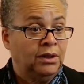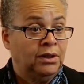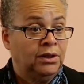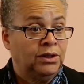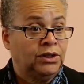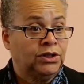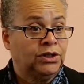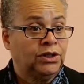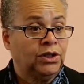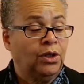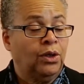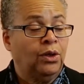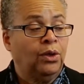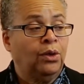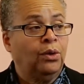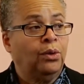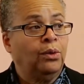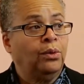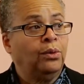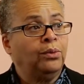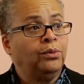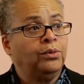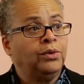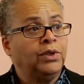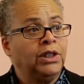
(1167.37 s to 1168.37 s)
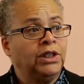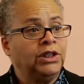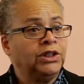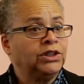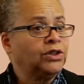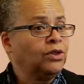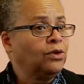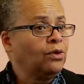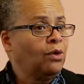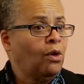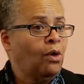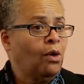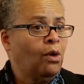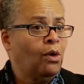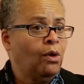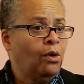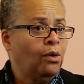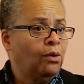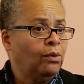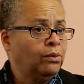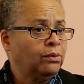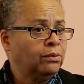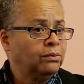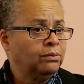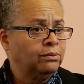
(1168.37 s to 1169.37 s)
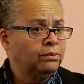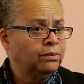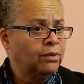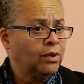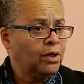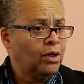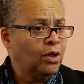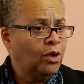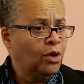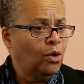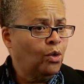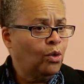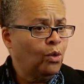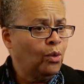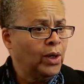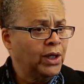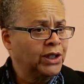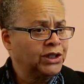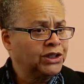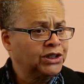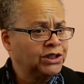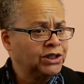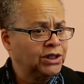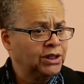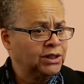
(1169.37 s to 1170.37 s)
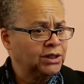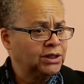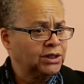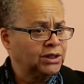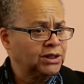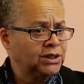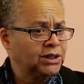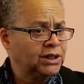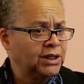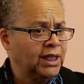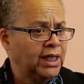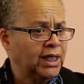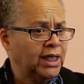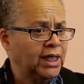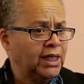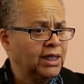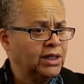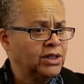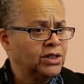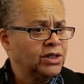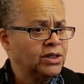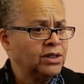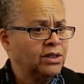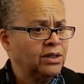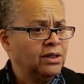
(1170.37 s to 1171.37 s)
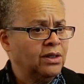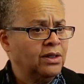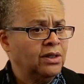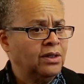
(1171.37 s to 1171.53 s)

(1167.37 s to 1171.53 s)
So these are all questions that